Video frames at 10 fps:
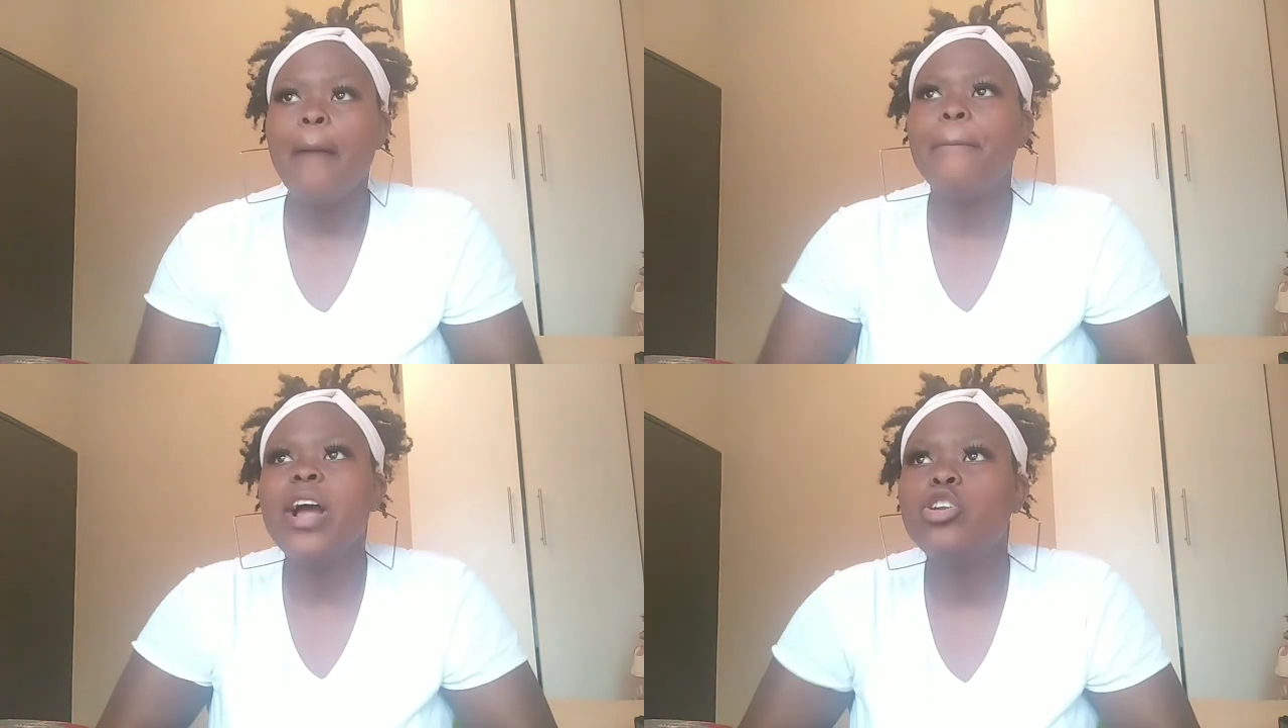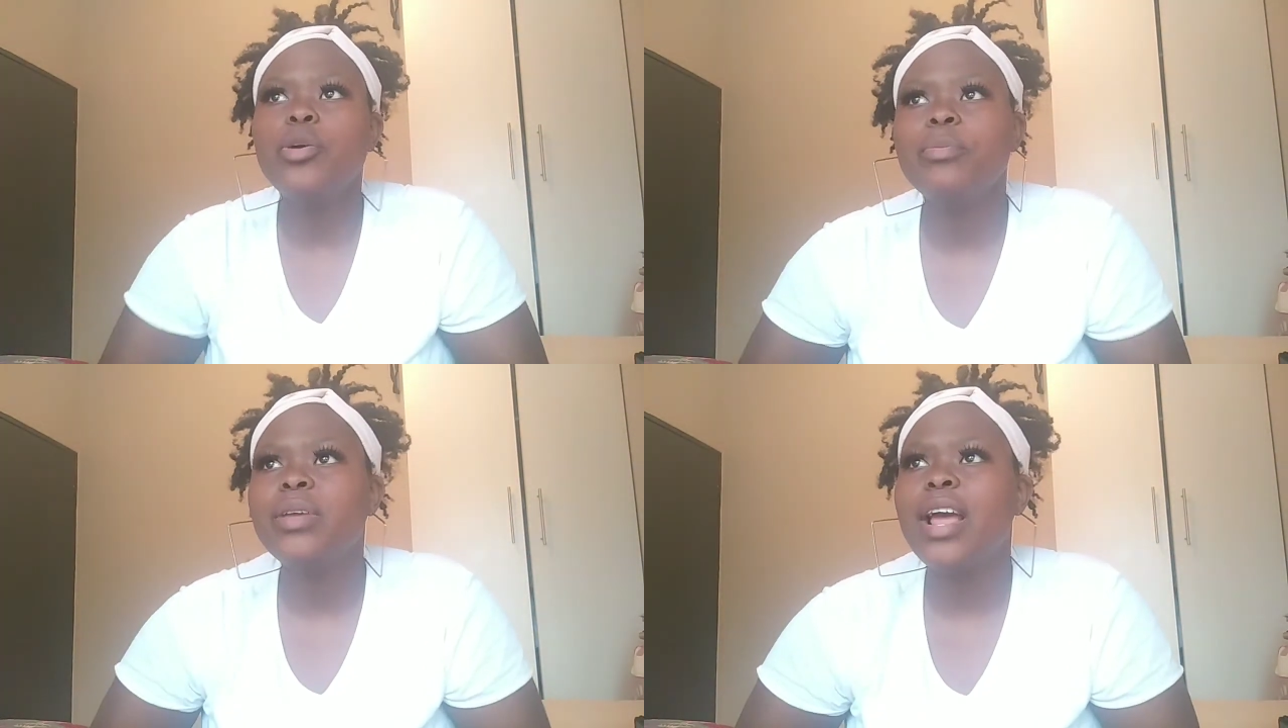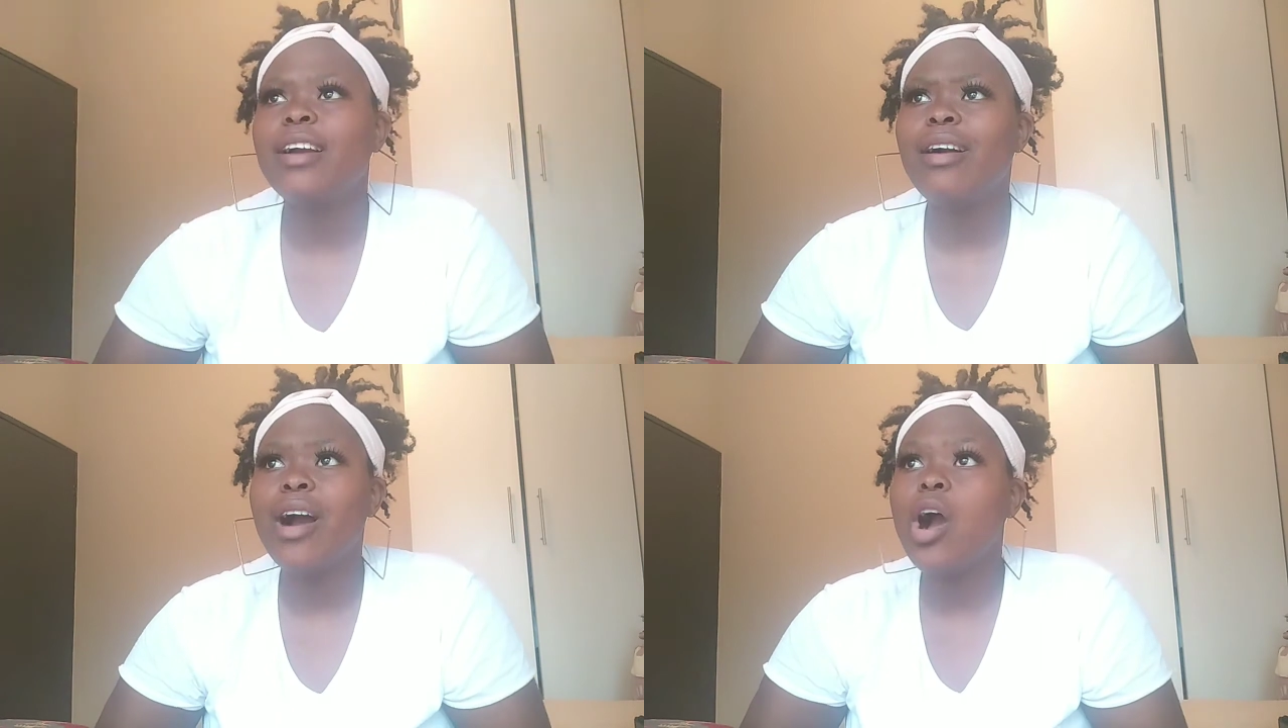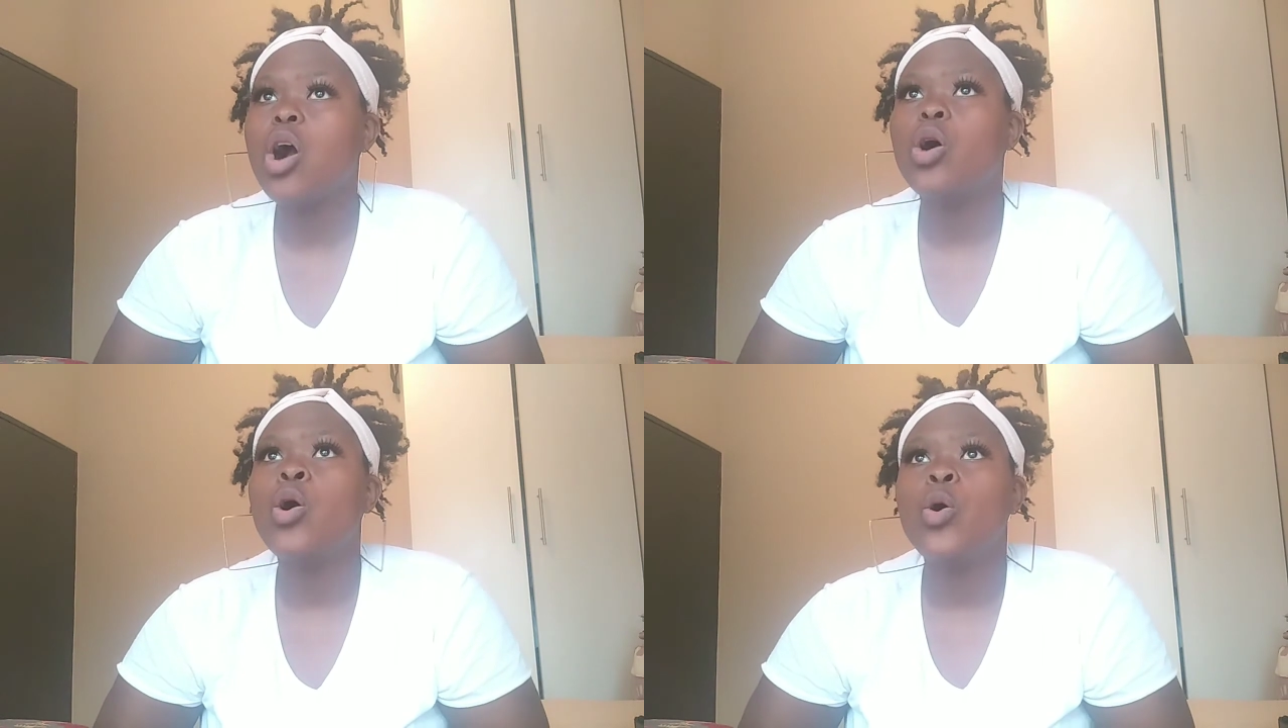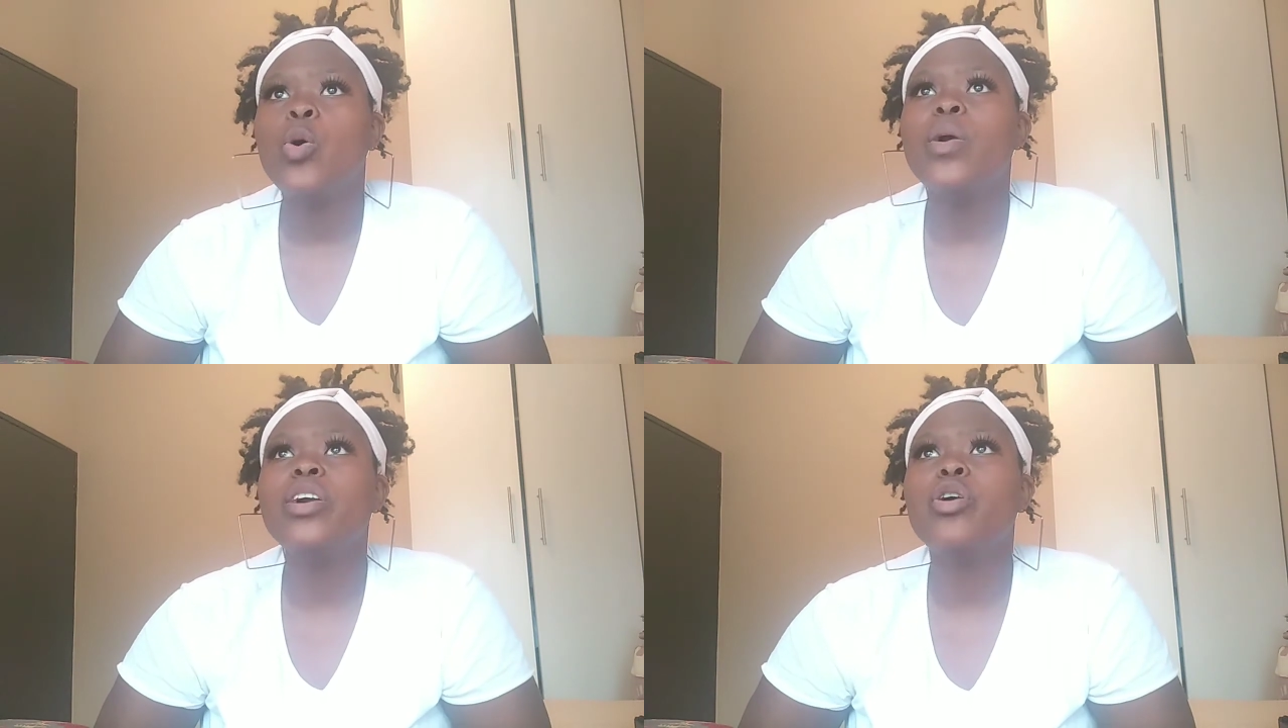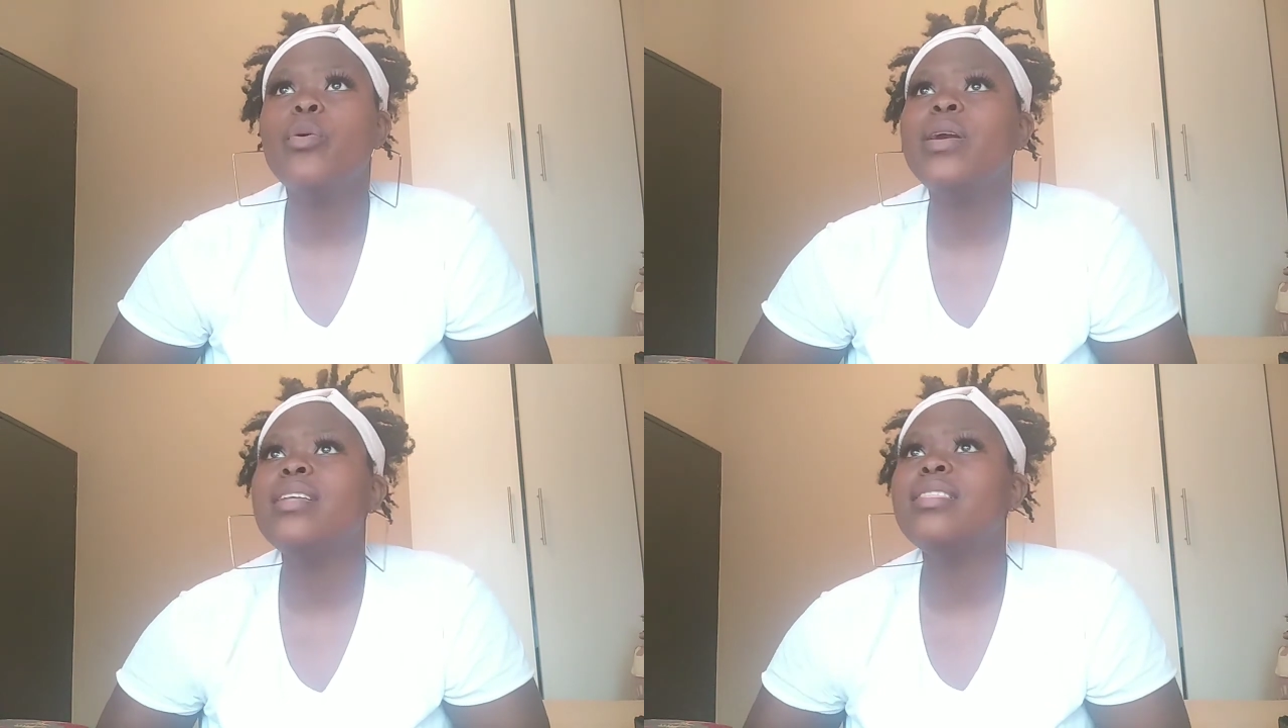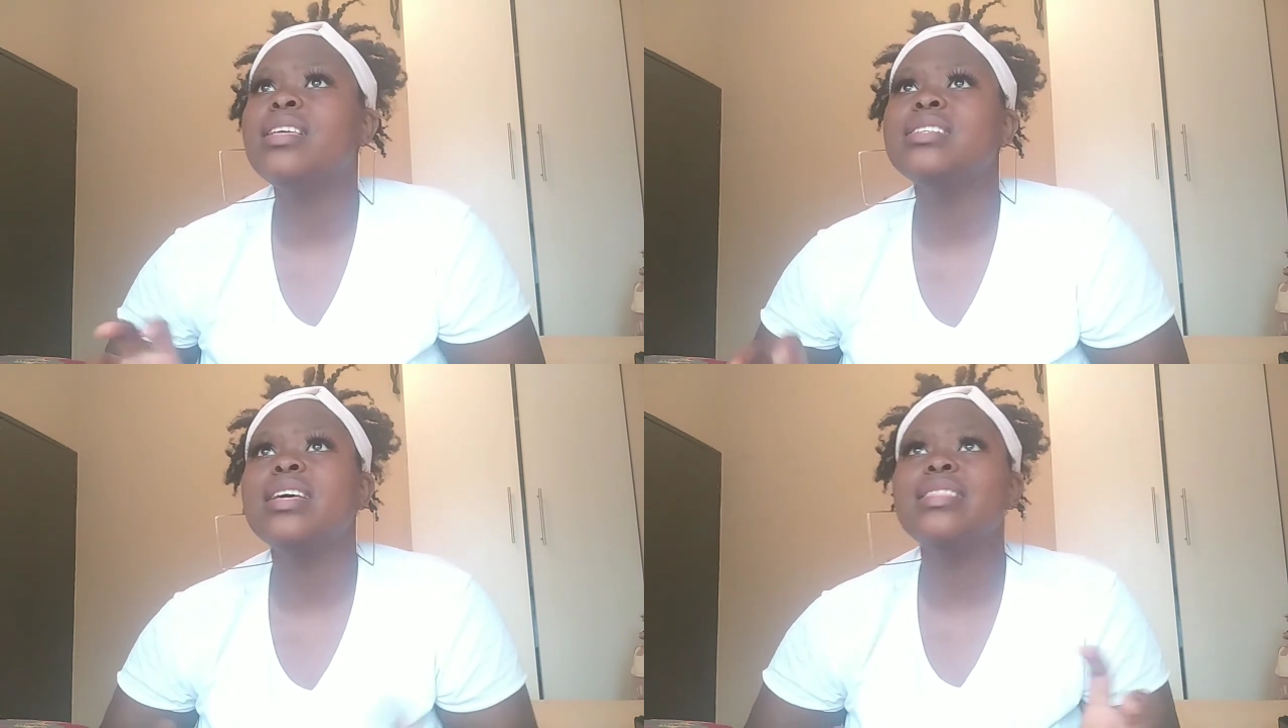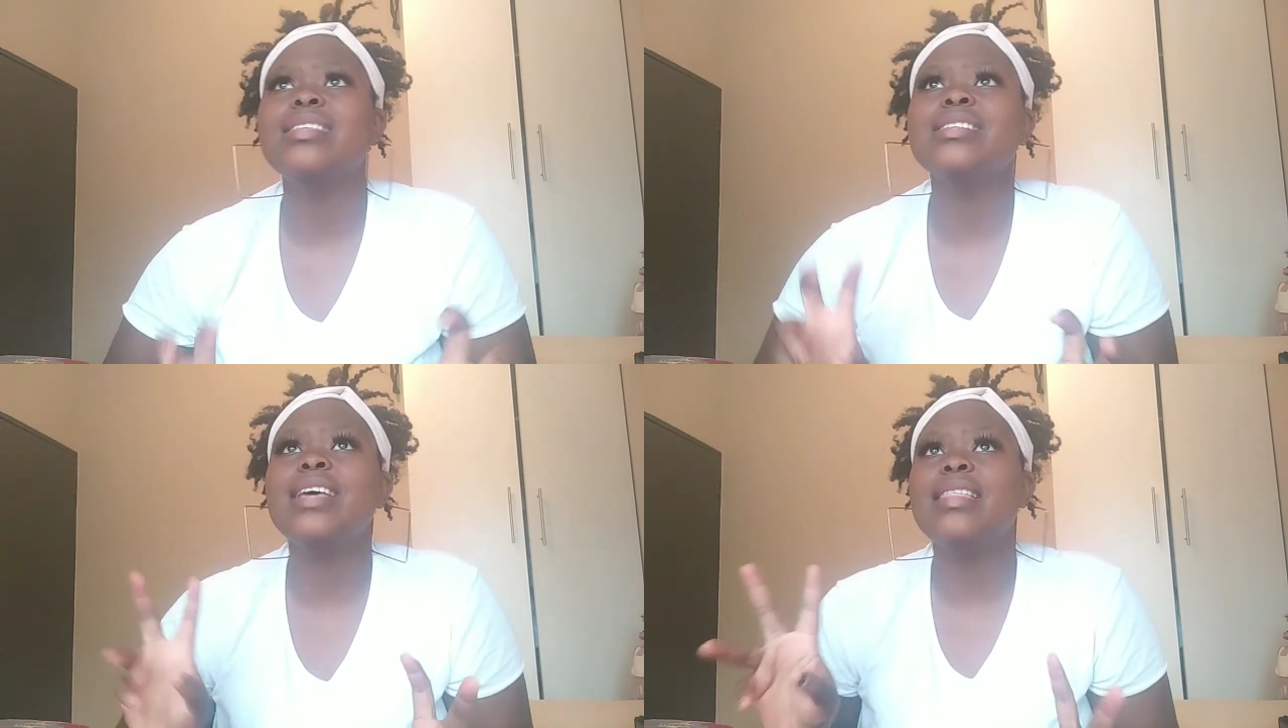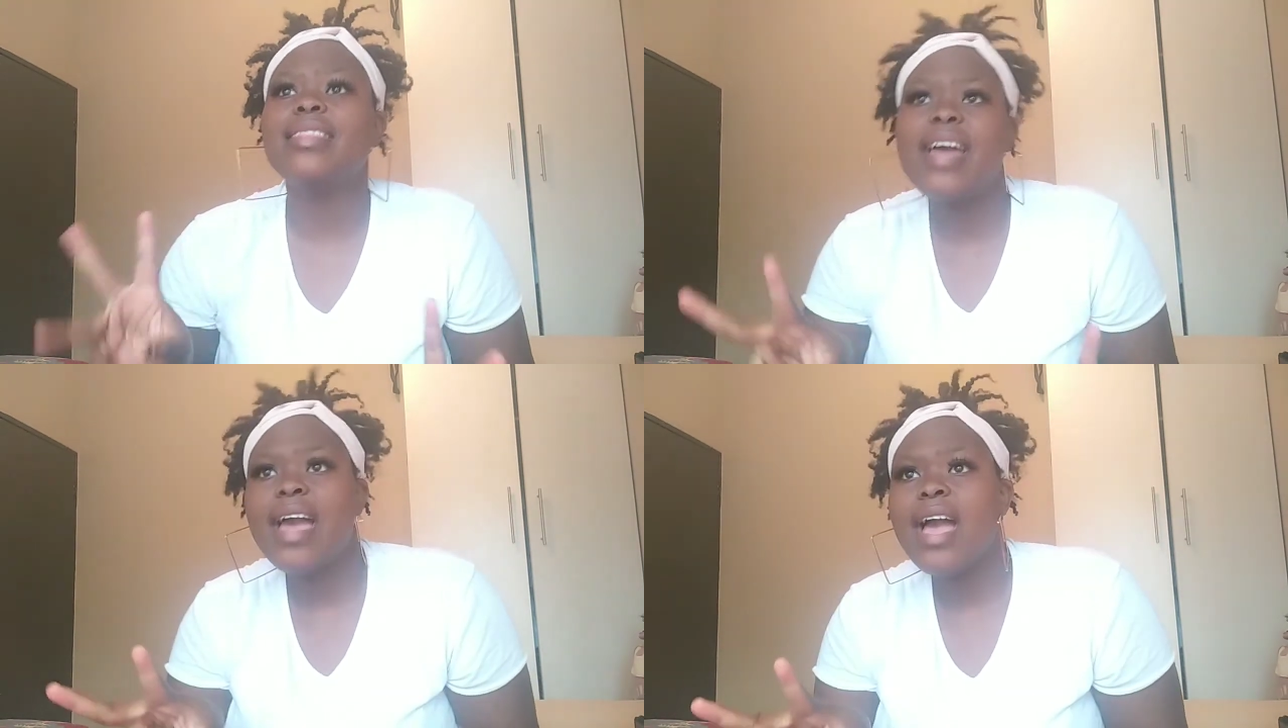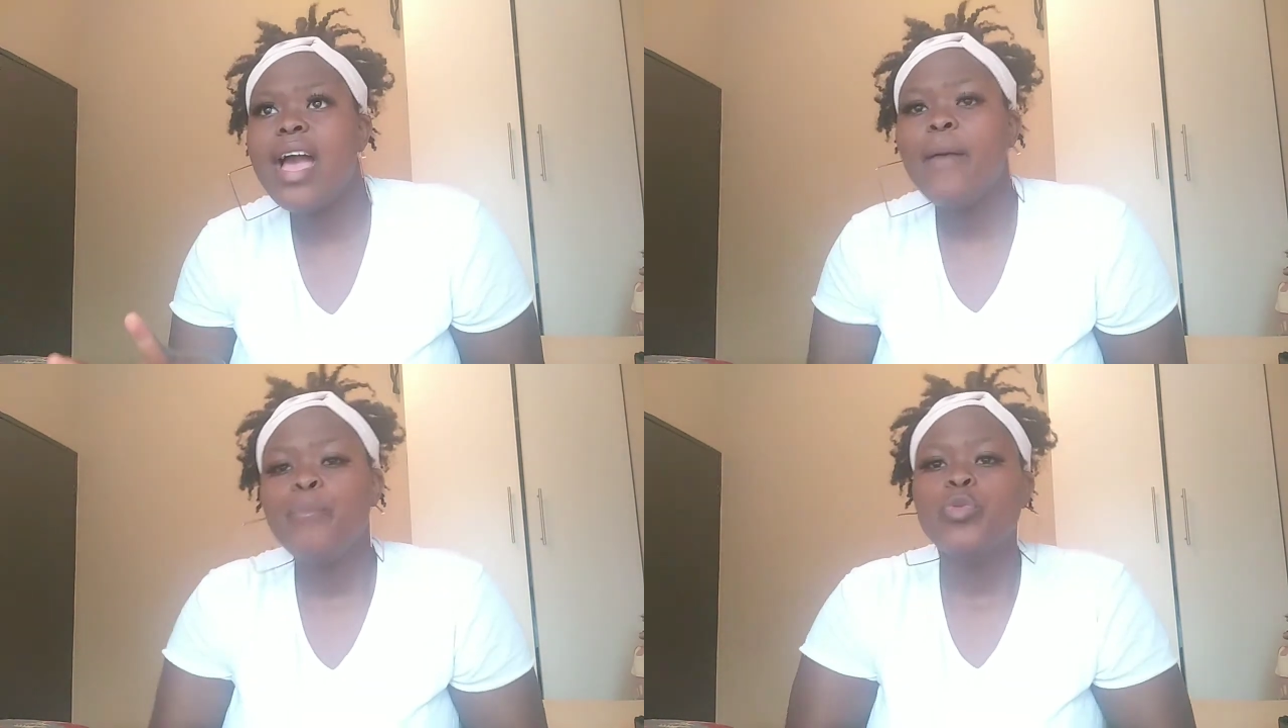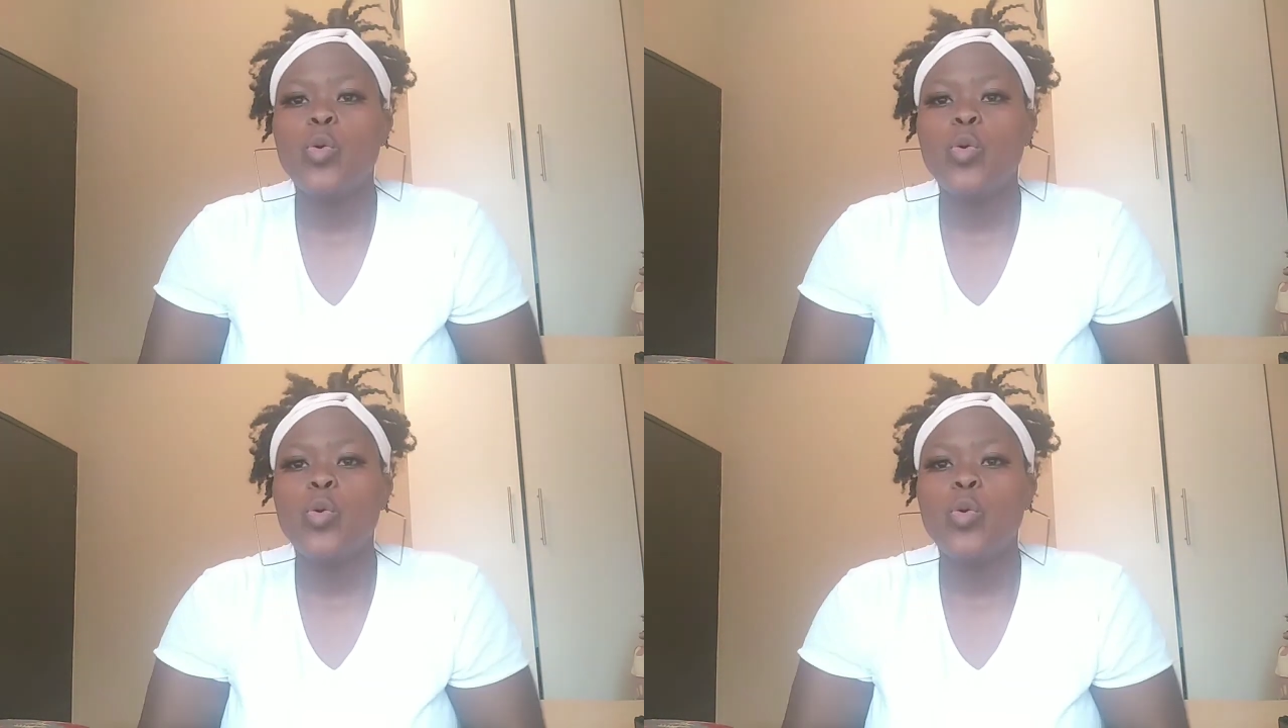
but then be like, oh, we're going this and this and that,